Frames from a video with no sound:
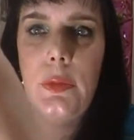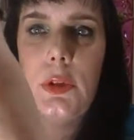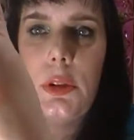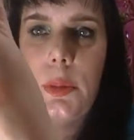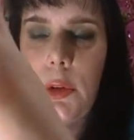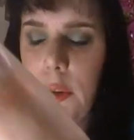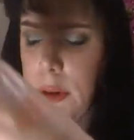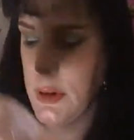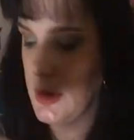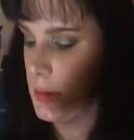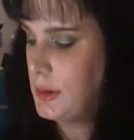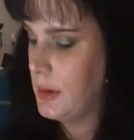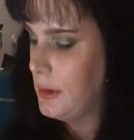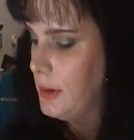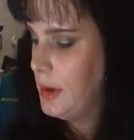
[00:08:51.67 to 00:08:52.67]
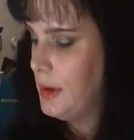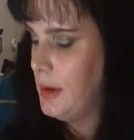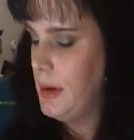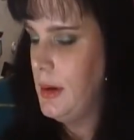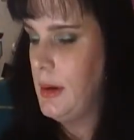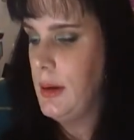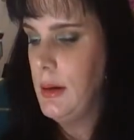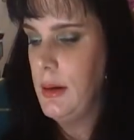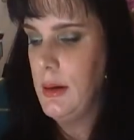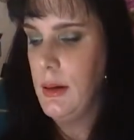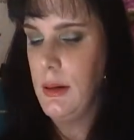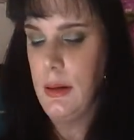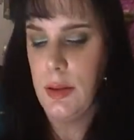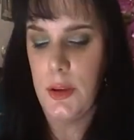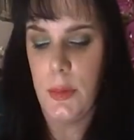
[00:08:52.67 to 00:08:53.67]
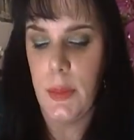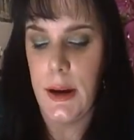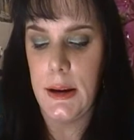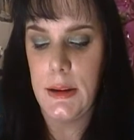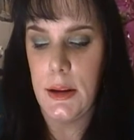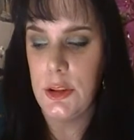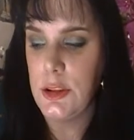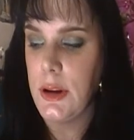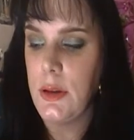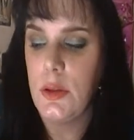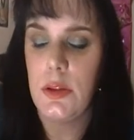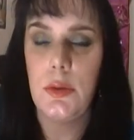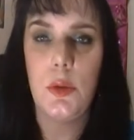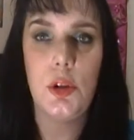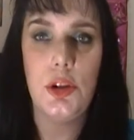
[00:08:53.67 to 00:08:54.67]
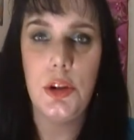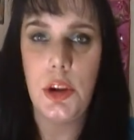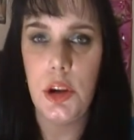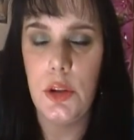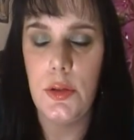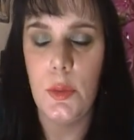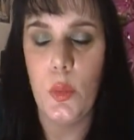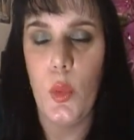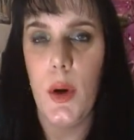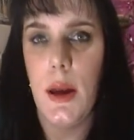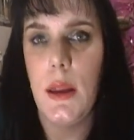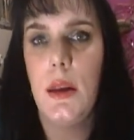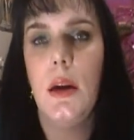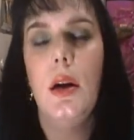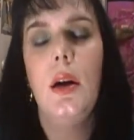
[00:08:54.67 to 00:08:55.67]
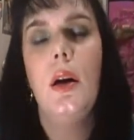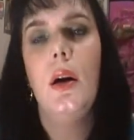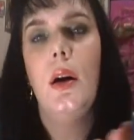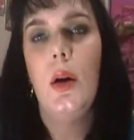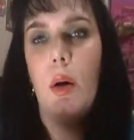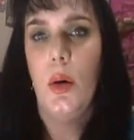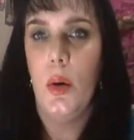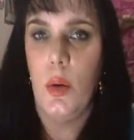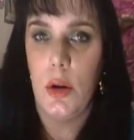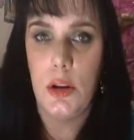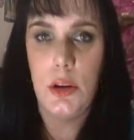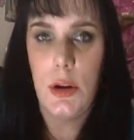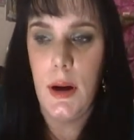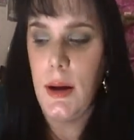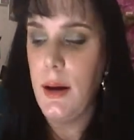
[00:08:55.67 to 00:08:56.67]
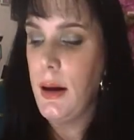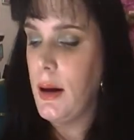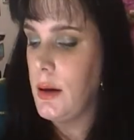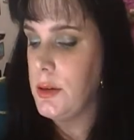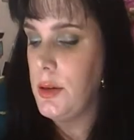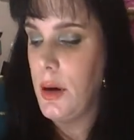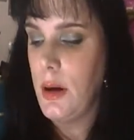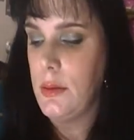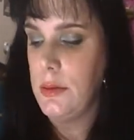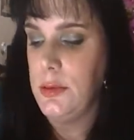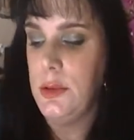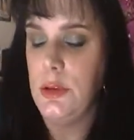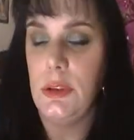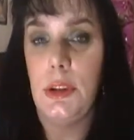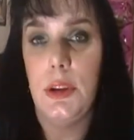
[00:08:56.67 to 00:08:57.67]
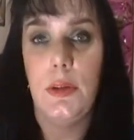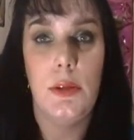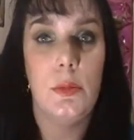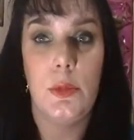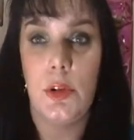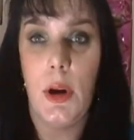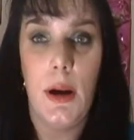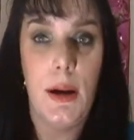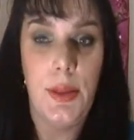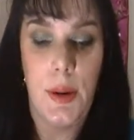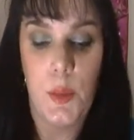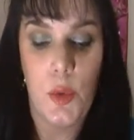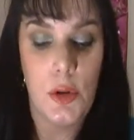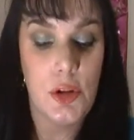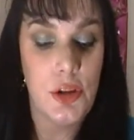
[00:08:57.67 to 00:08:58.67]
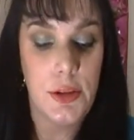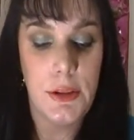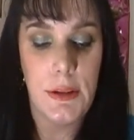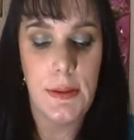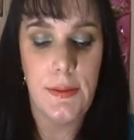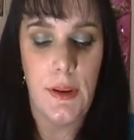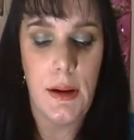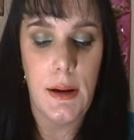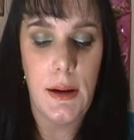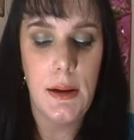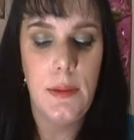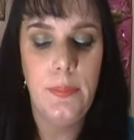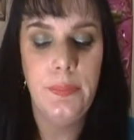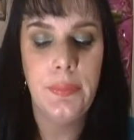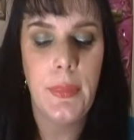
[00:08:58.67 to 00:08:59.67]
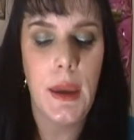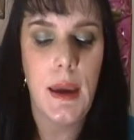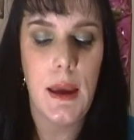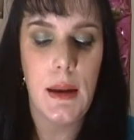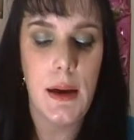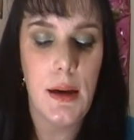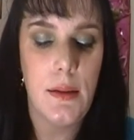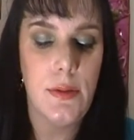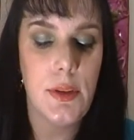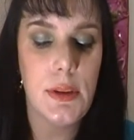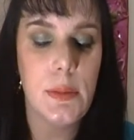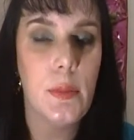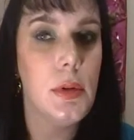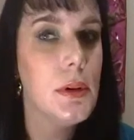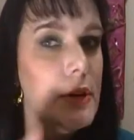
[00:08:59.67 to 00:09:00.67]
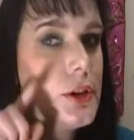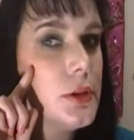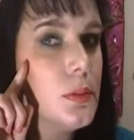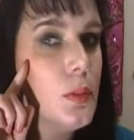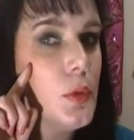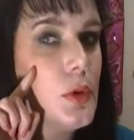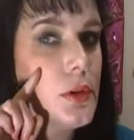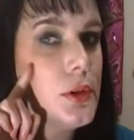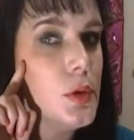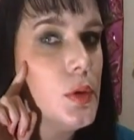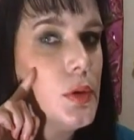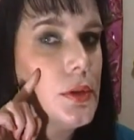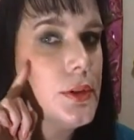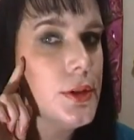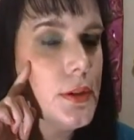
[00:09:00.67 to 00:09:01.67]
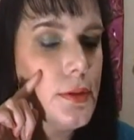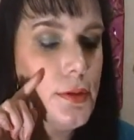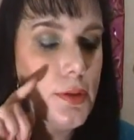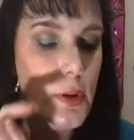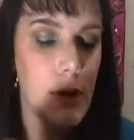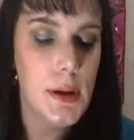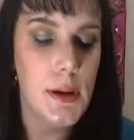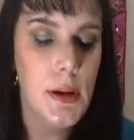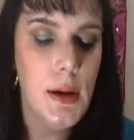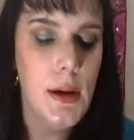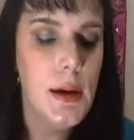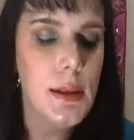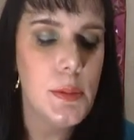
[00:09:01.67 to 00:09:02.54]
Real pretty color. They're baked eyeshadows. Of course, you can use them wet or dry. I usually use them dry, and they work just as fine. And I have this blush more towards the front.